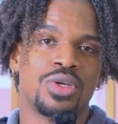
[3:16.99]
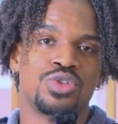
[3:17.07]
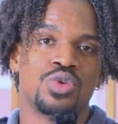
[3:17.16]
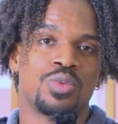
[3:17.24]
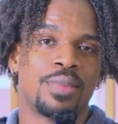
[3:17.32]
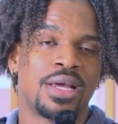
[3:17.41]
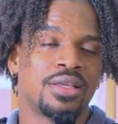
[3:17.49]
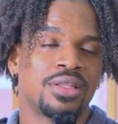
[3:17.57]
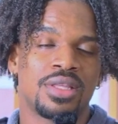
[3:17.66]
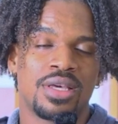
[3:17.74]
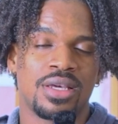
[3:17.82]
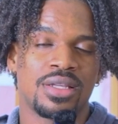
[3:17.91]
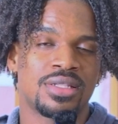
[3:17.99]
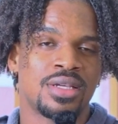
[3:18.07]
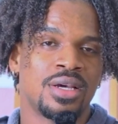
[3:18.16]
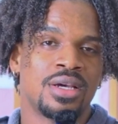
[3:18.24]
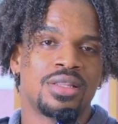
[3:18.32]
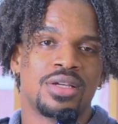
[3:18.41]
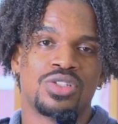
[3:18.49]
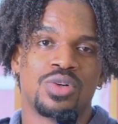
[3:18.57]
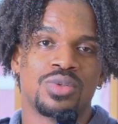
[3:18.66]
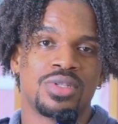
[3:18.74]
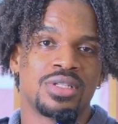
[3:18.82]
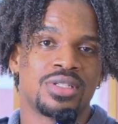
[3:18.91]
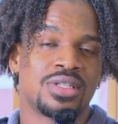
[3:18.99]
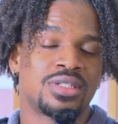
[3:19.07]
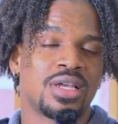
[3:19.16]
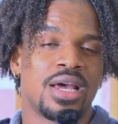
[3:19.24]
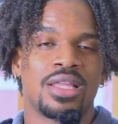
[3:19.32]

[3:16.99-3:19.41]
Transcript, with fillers: we do many things that don't exist